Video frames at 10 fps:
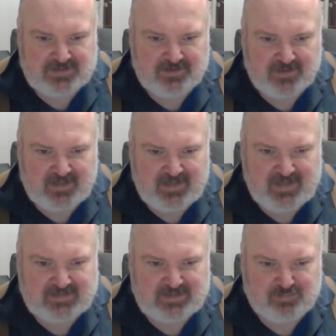to
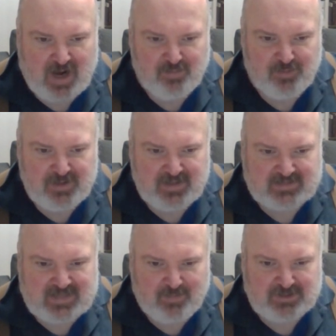Cleisthenes is probably the
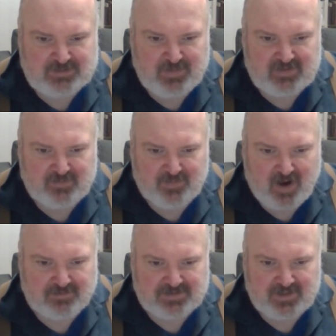establishment of
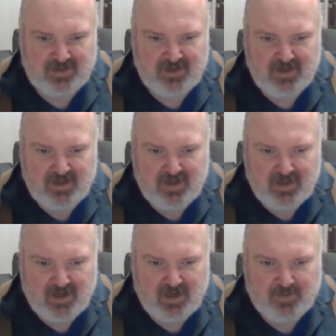democracy
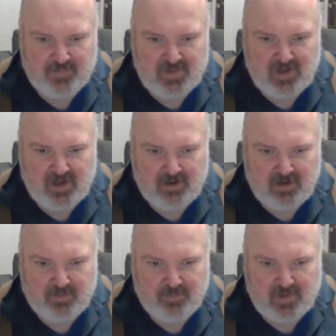
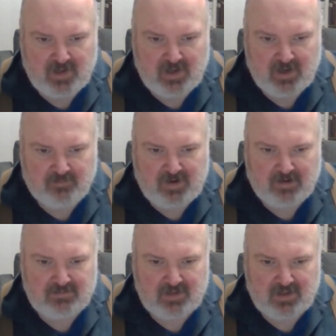
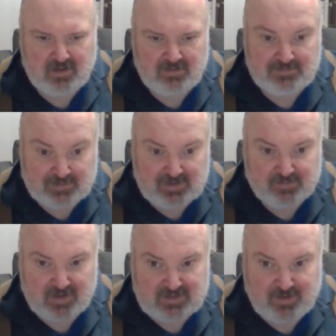around the
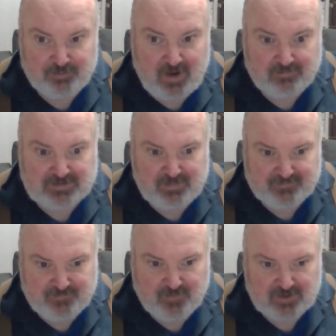democratic regime at
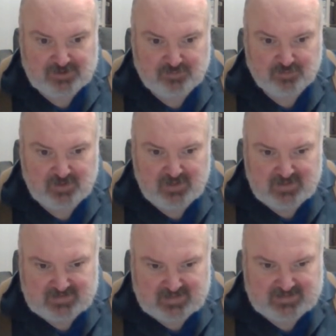
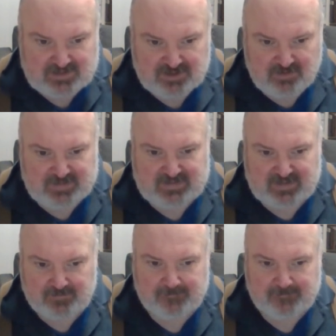462 BC.